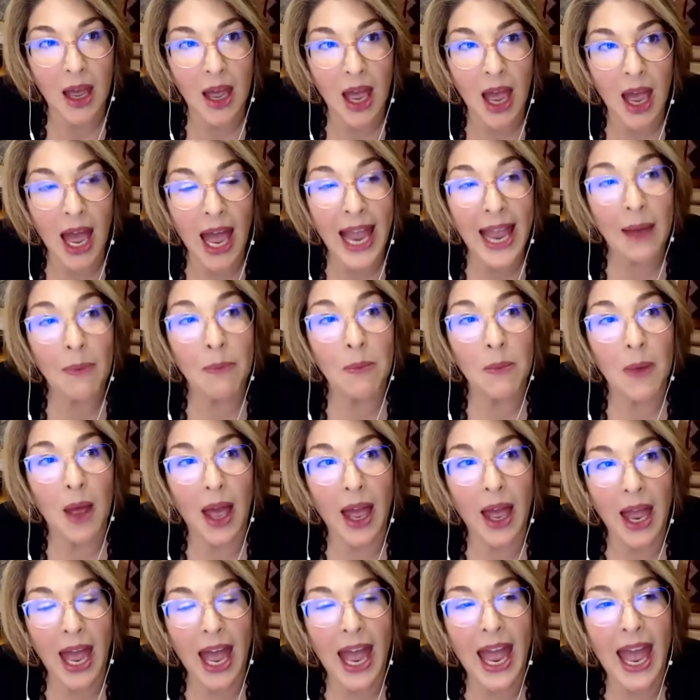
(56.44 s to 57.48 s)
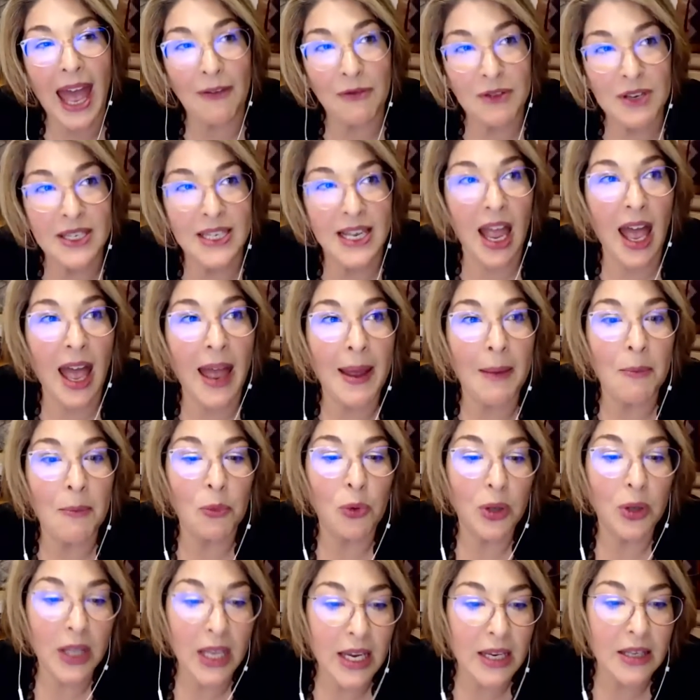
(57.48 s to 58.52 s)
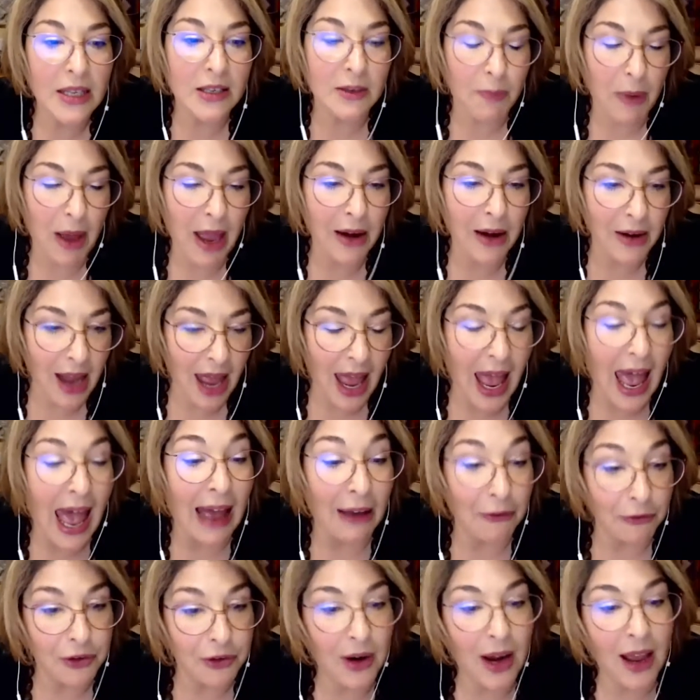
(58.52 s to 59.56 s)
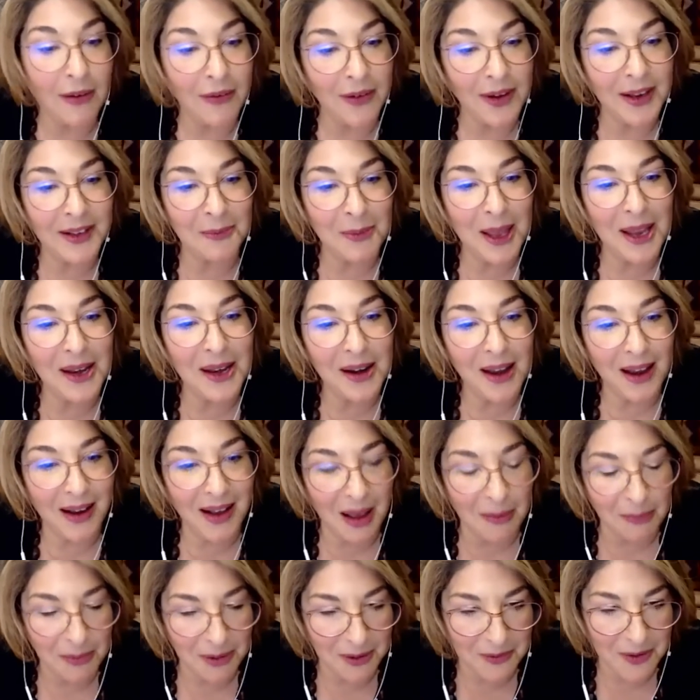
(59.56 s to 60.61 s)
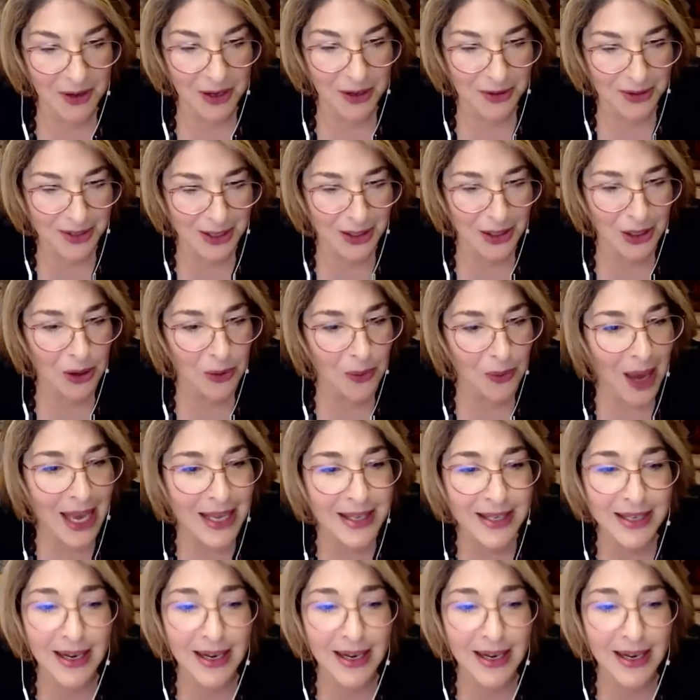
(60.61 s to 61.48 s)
I have to say I am really inspired after having spent a couple of years in the U.S.